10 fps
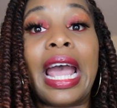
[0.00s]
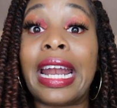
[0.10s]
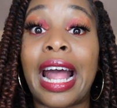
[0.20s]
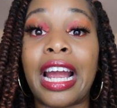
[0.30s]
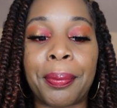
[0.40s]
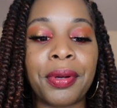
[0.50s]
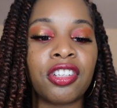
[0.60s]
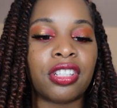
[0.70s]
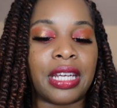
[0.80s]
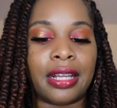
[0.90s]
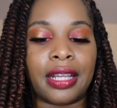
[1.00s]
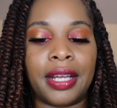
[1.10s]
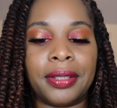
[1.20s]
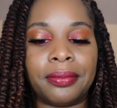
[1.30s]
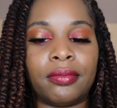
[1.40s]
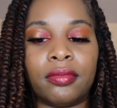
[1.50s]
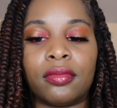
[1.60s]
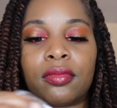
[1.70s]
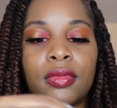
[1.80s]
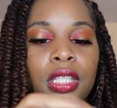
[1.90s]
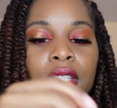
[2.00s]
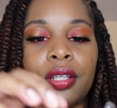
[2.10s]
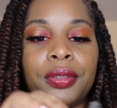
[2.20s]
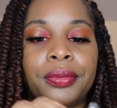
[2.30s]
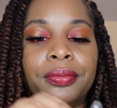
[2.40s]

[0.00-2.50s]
and I appreciate that. So